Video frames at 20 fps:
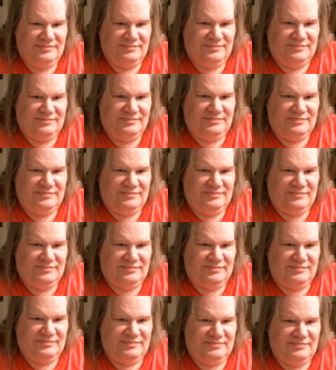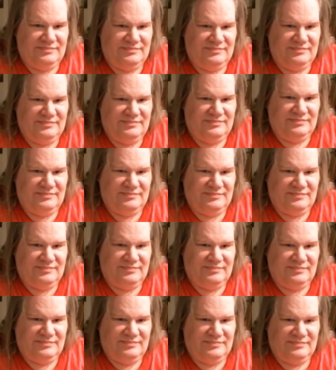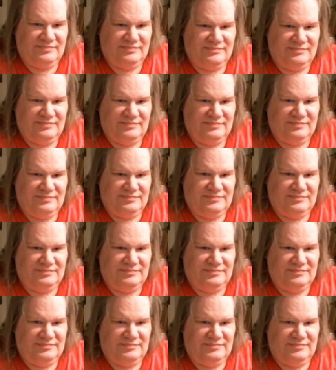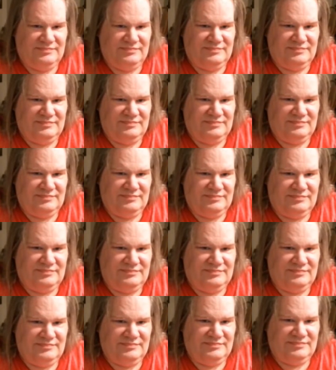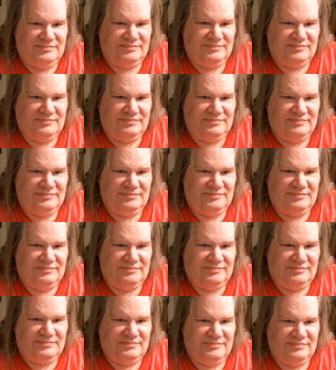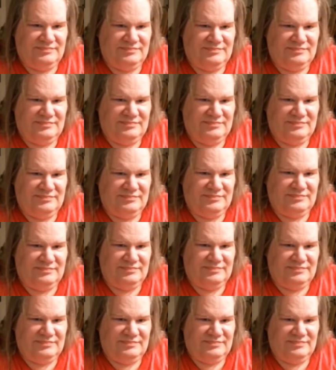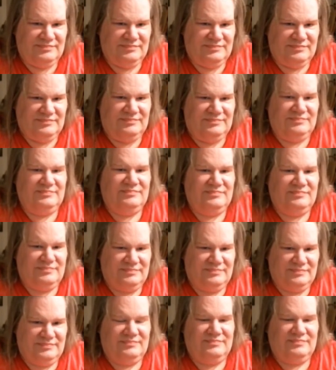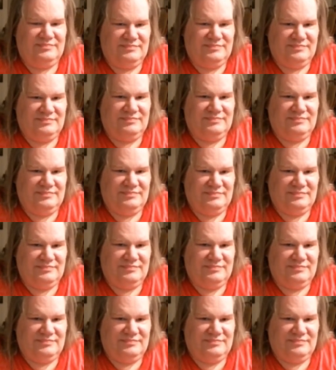(silent)